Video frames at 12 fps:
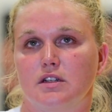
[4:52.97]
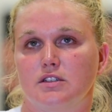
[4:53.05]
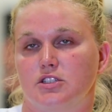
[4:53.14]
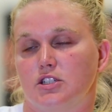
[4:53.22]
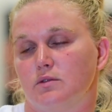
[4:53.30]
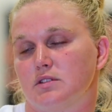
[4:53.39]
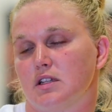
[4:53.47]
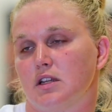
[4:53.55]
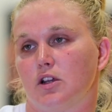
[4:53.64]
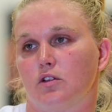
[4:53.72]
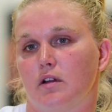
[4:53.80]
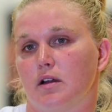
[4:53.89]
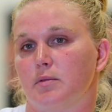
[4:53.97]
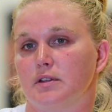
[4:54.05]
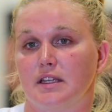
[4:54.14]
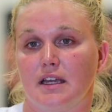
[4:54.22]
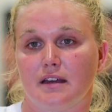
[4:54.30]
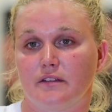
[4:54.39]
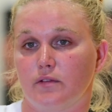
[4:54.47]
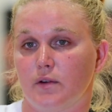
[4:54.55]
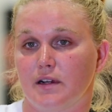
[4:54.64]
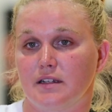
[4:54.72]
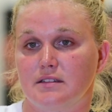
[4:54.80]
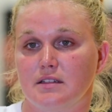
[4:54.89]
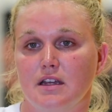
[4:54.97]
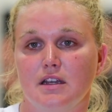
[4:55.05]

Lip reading: she was an incredible DS for us.